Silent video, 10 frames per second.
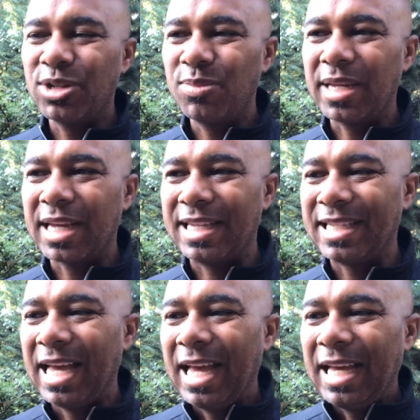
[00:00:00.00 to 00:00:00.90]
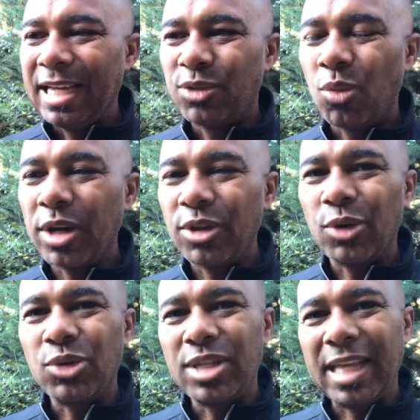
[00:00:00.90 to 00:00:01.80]
just because it's one of
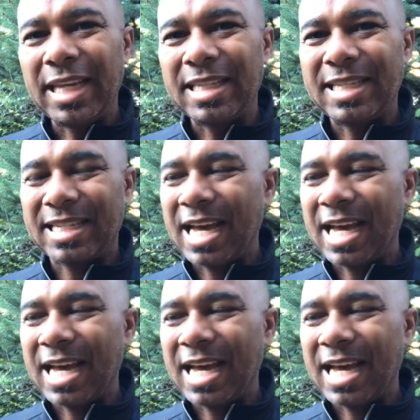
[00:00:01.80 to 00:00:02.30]
those things.